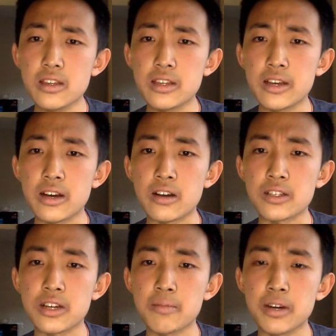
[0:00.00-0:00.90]
yeah, I'll
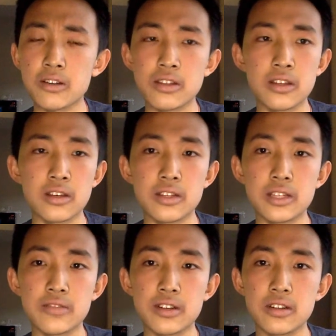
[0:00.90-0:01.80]
talk about the
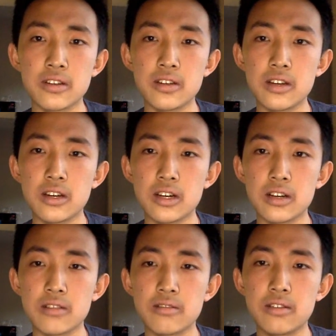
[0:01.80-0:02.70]
different
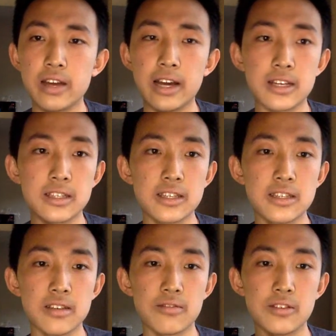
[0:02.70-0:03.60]

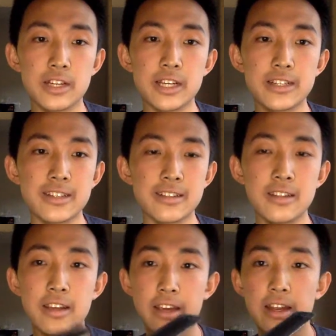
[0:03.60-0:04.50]
axes of rotation
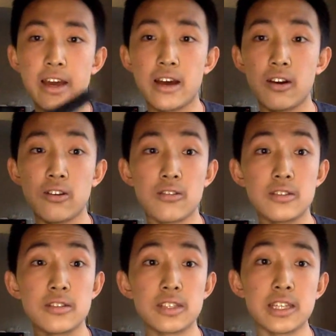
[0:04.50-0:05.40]
and how
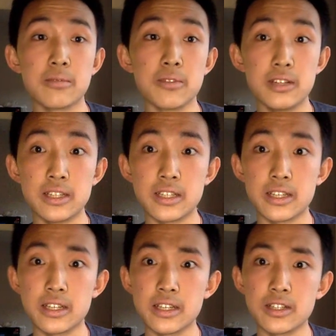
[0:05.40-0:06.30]
stable it is
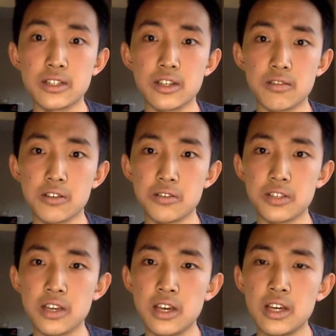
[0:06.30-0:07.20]
in each of
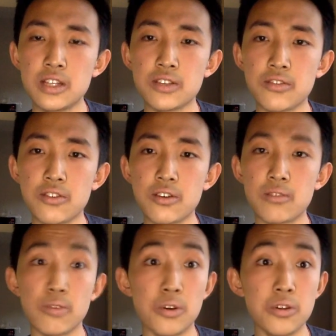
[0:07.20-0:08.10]
those. So for
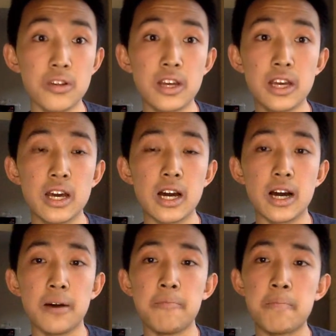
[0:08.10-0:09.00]
roll,
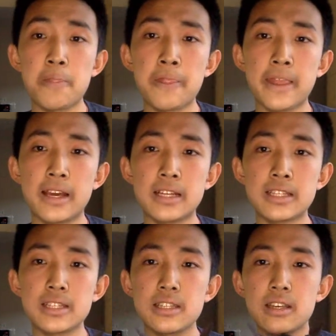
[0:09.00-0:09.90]

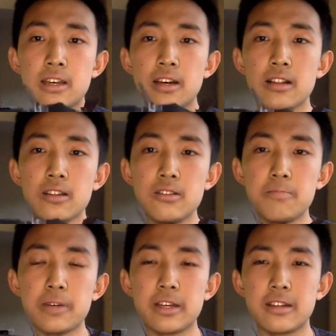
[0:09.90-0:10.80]
it's a little
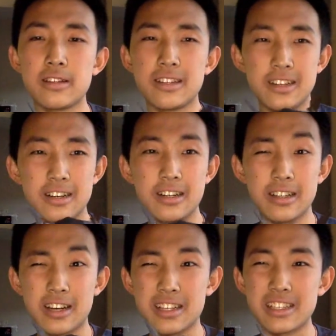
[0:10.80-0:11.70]
bit
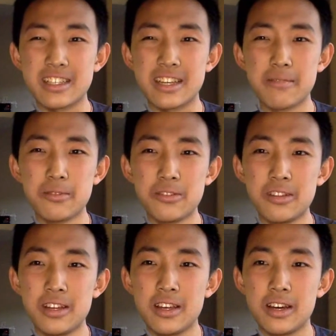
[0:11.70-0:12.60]
not stable,
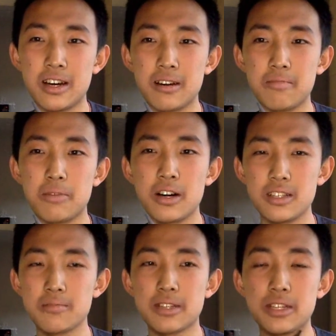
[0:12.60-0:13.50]

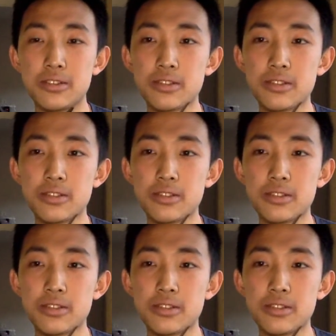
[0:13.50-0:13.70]
possibly due